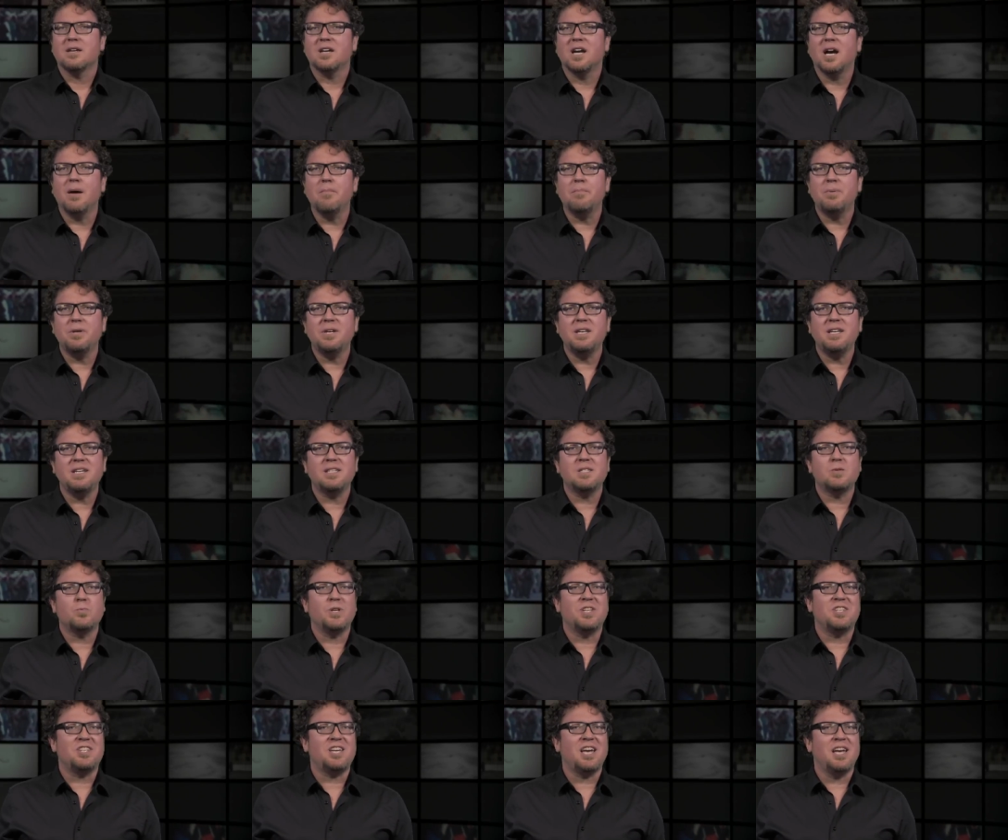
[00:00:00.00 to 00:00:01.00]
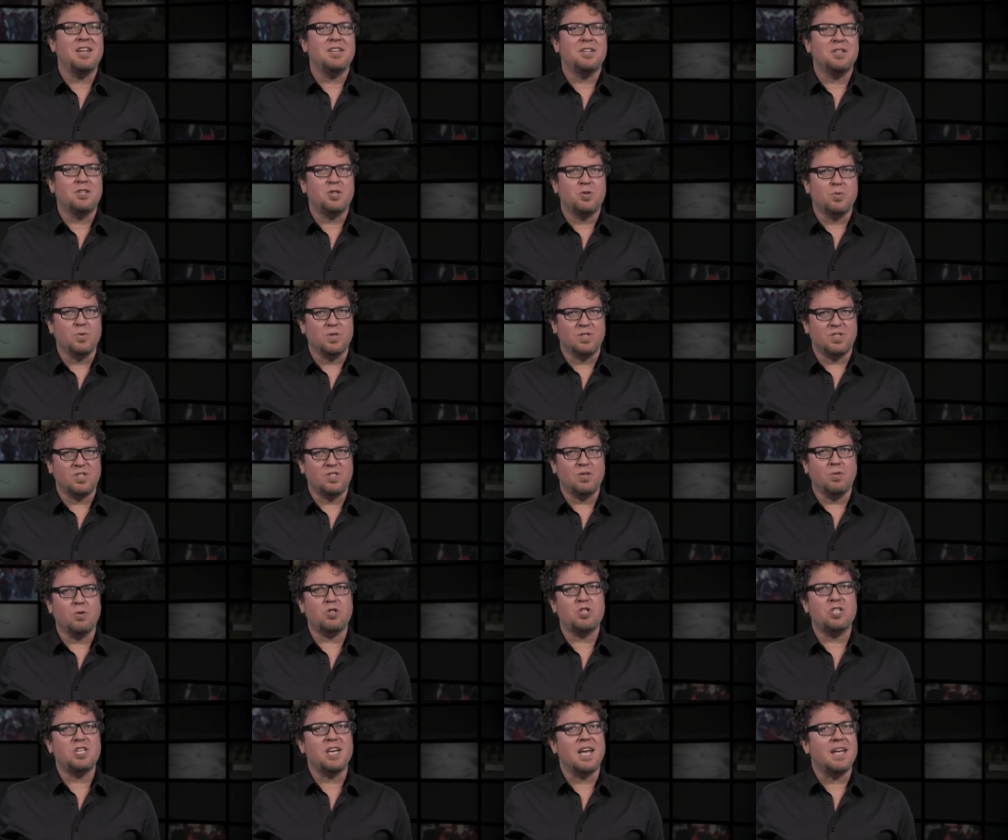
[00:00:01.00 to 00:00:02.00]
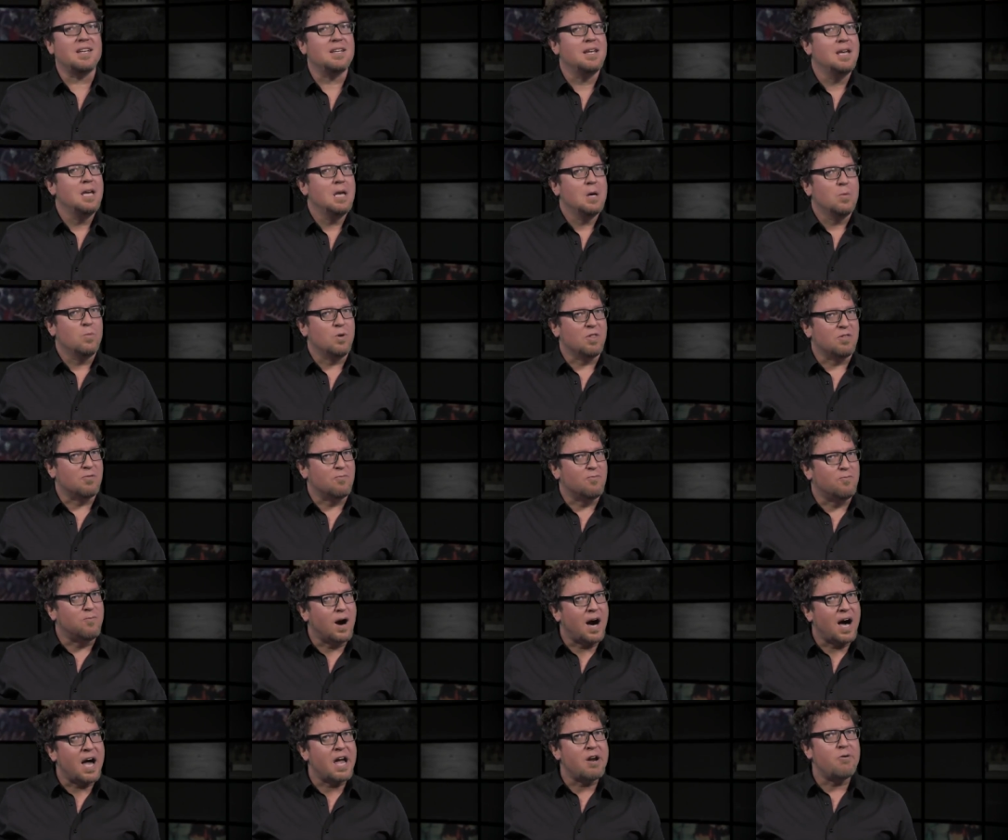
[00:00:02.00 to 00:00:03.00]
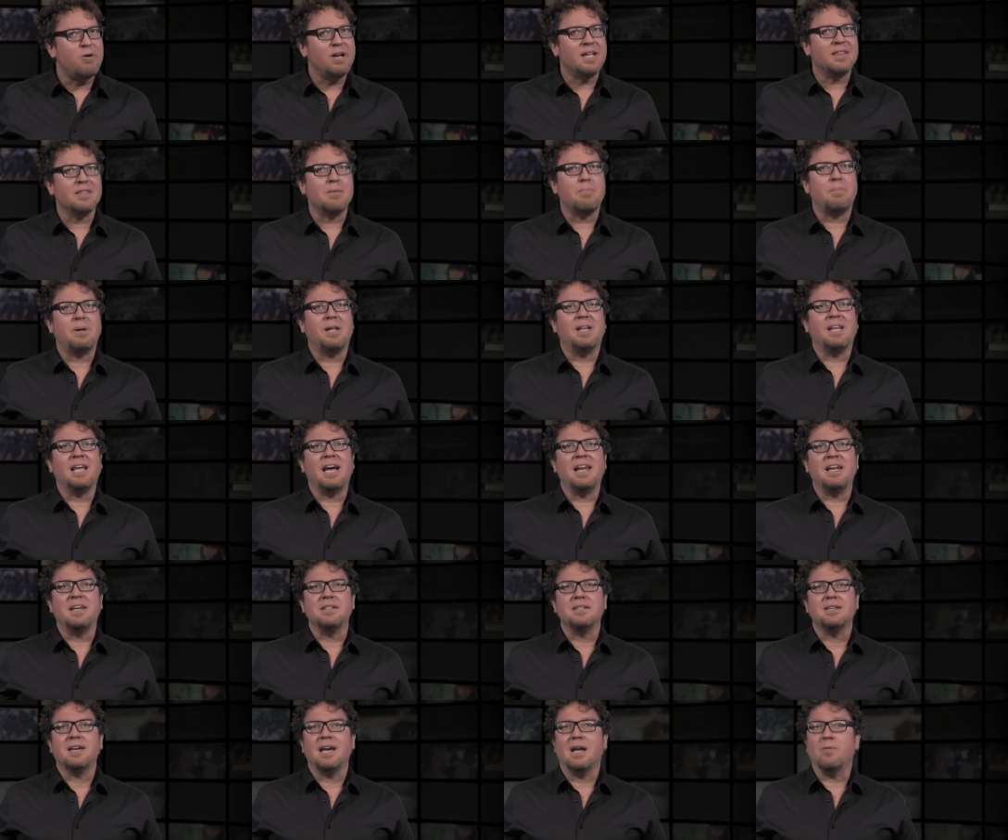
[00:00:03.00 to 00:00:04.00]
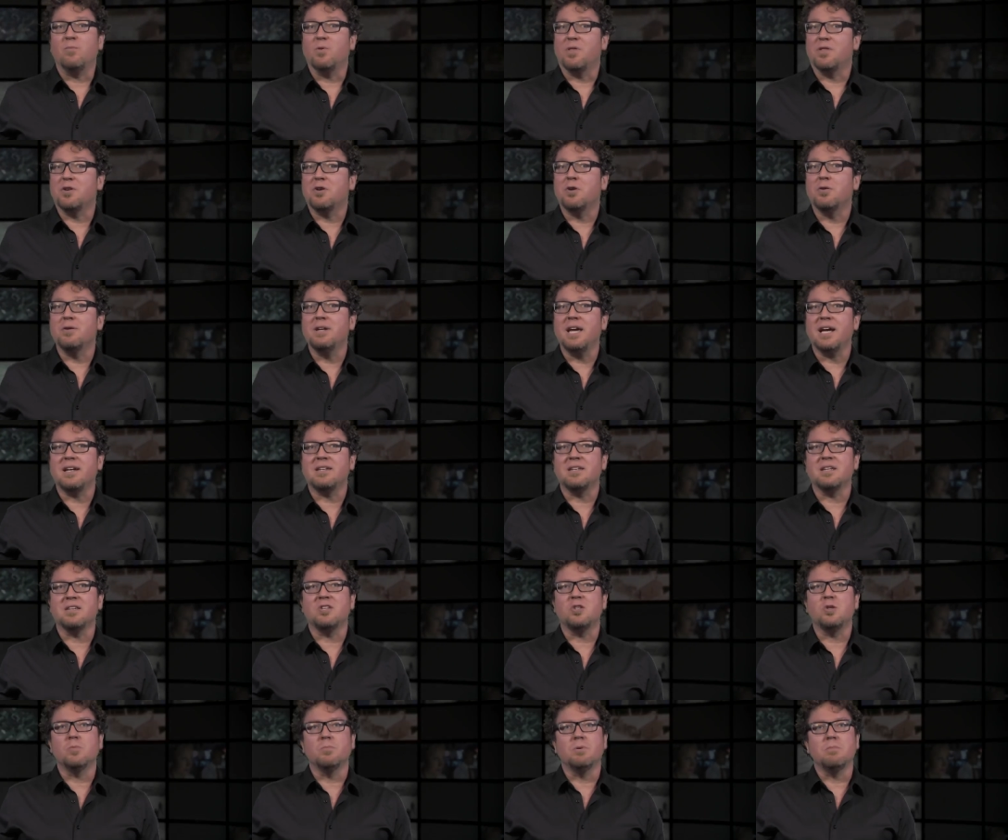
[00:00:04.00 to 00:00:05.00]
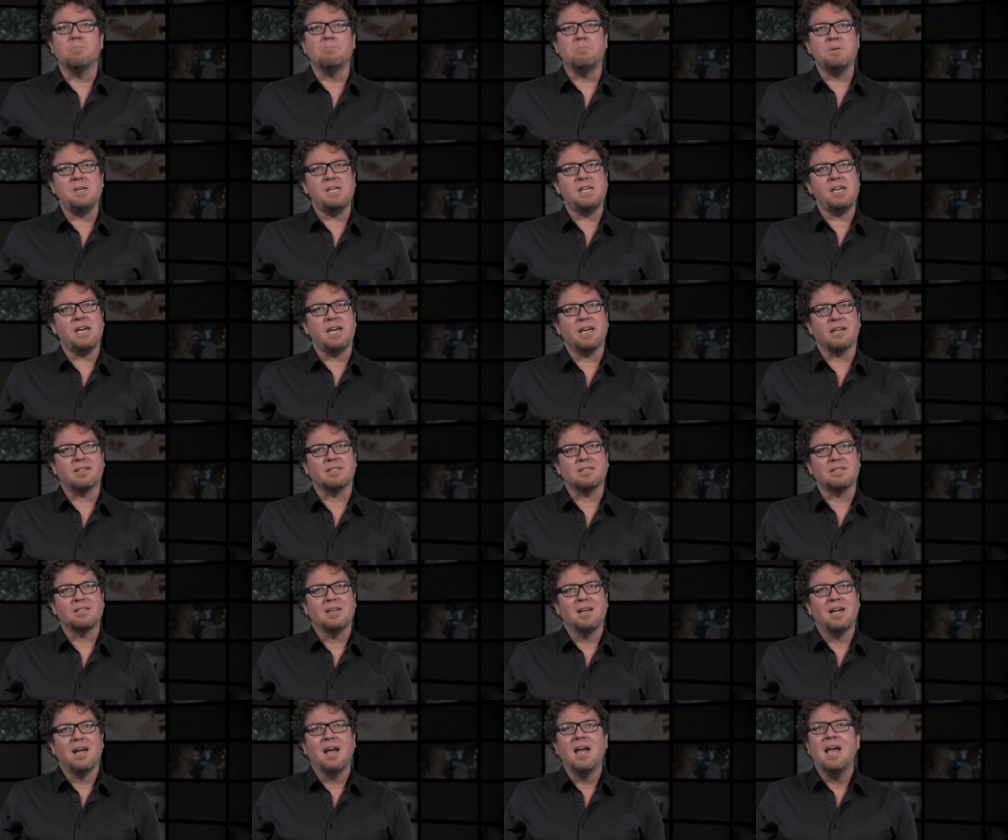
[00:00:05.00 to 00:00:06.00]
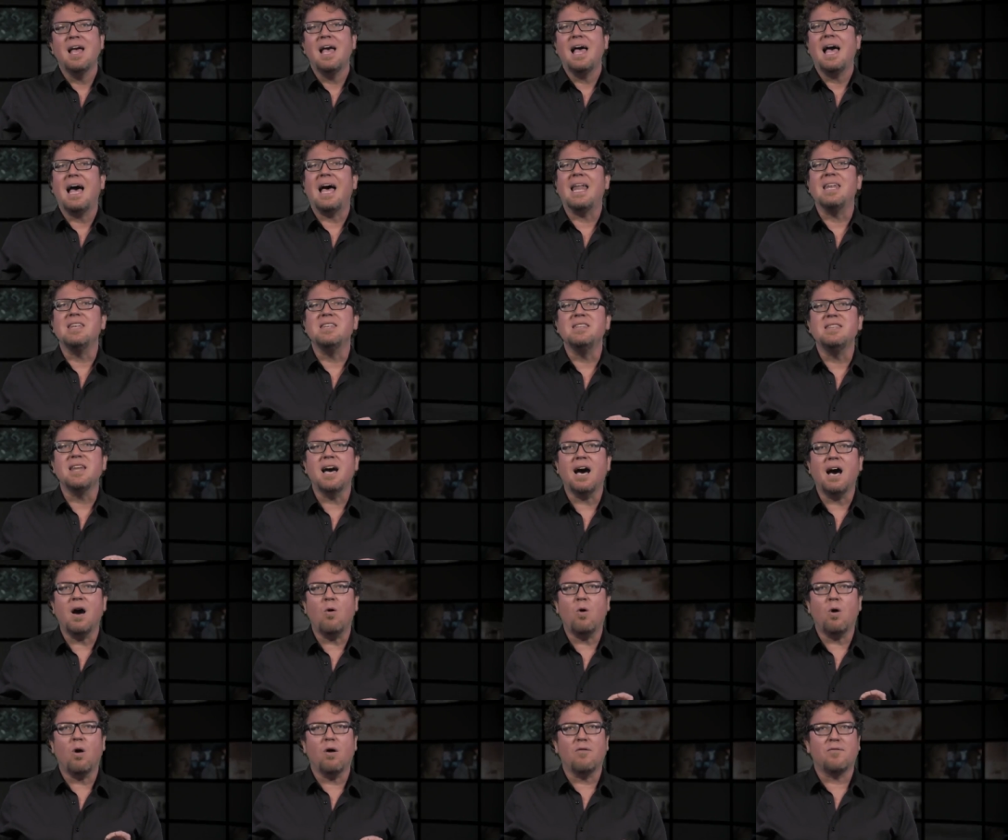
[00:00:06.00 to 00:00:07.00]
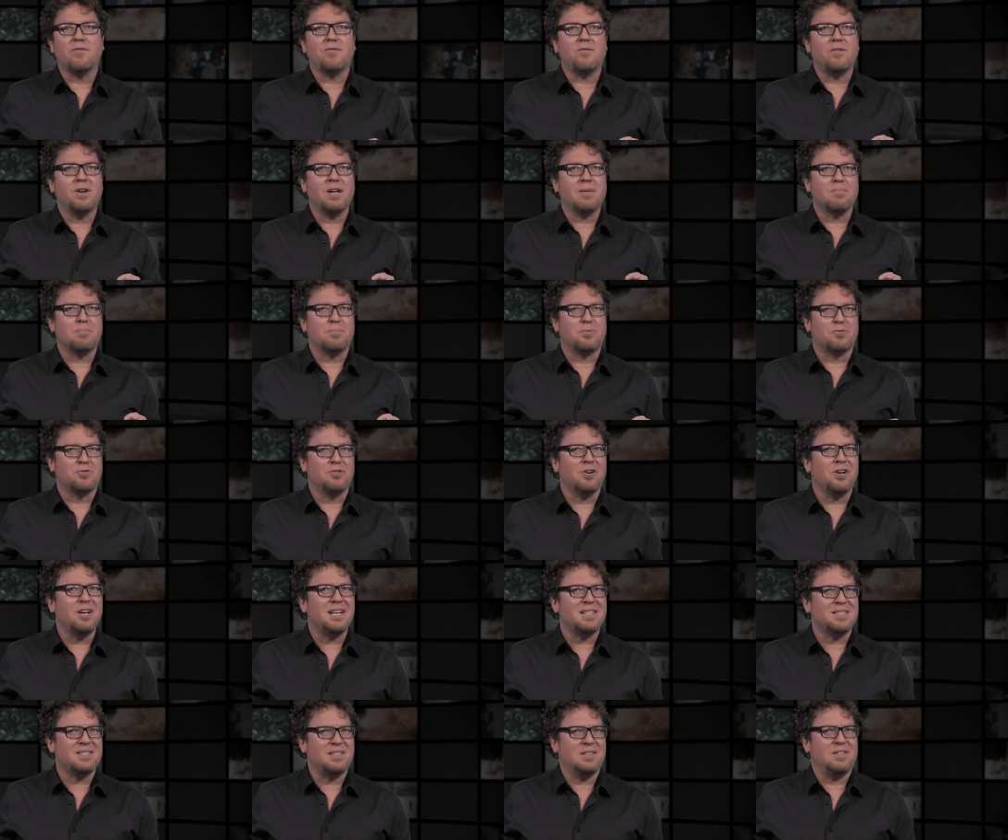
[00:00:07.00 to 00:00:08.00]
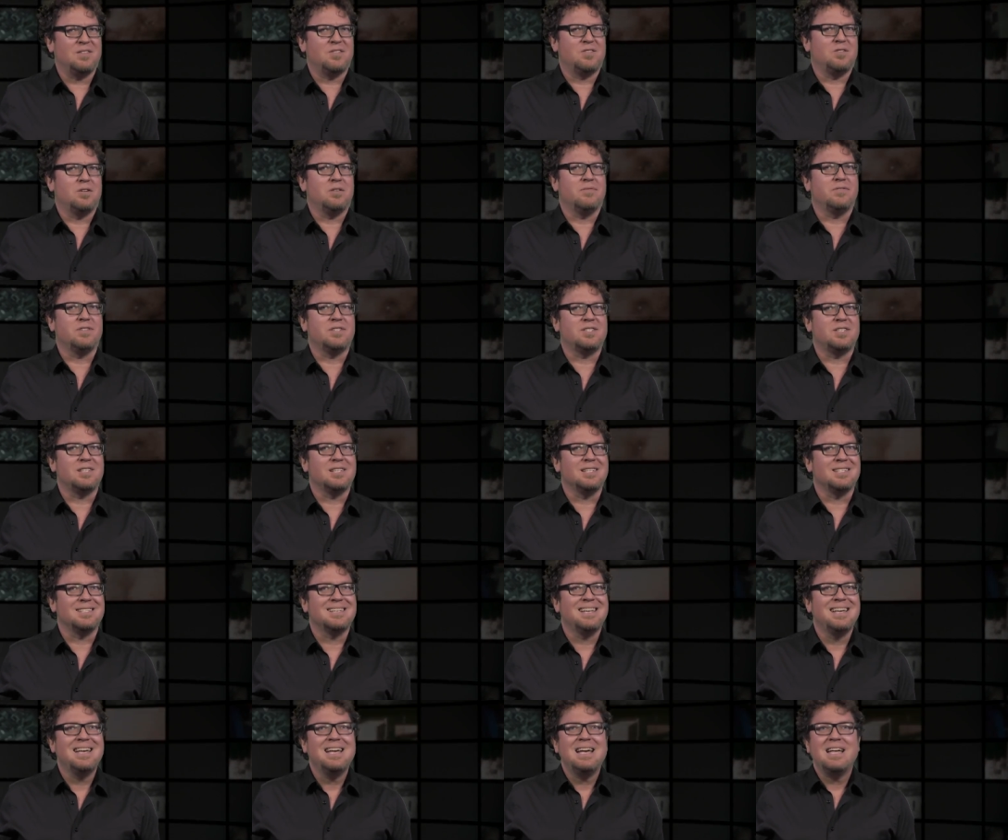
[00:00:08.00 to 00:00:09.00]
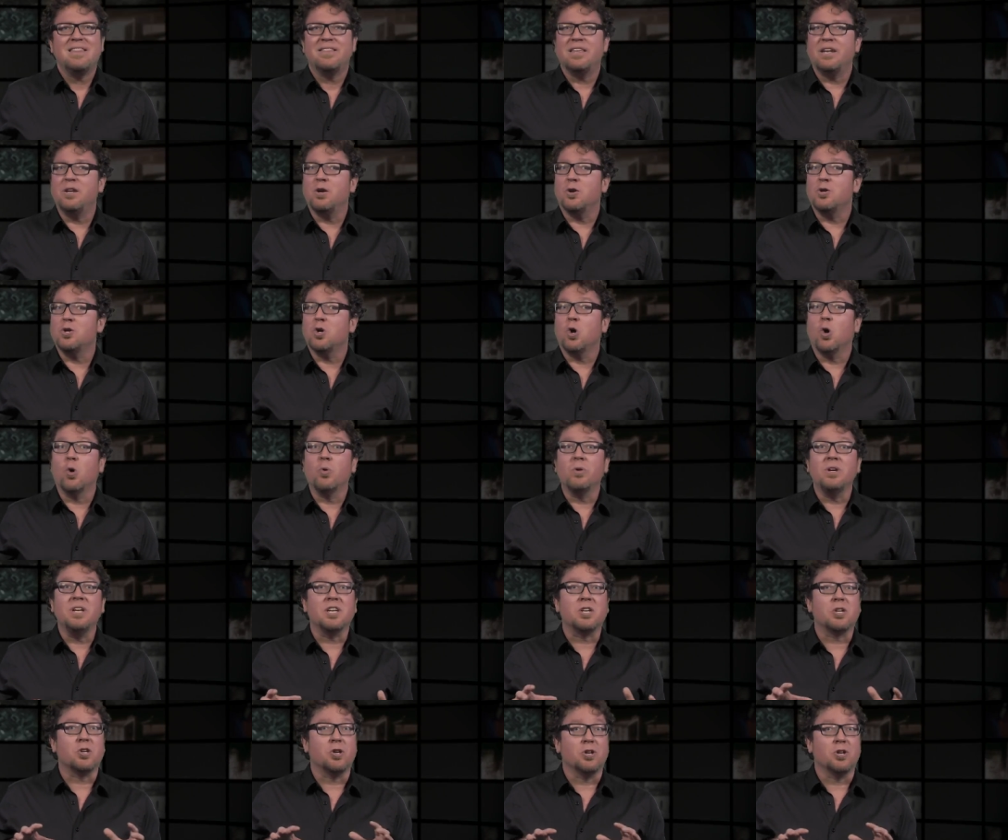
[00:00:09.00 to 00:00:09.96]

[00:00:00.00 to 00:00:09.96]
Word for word: Companies we tended to associate with wiring the planet and with connecting human beings are now offering products and services that not only